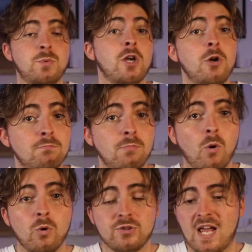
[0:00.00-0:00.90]
his own
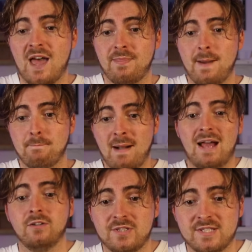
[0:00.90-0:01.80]
board and then
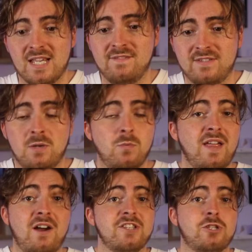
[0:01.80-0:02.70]
paddled to safety
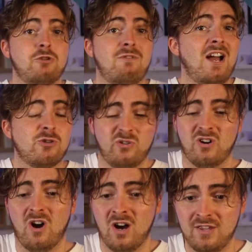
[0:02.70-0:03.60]
without a scratch
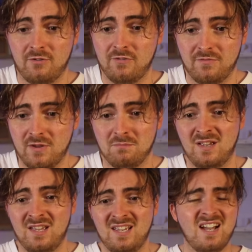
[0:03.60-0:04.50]
on either of them.
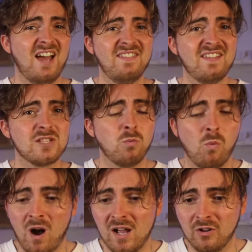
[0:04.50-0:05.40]
I think that's
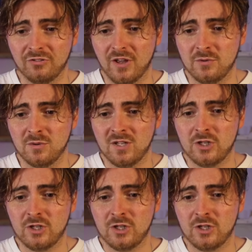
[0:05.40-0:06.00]
wild though.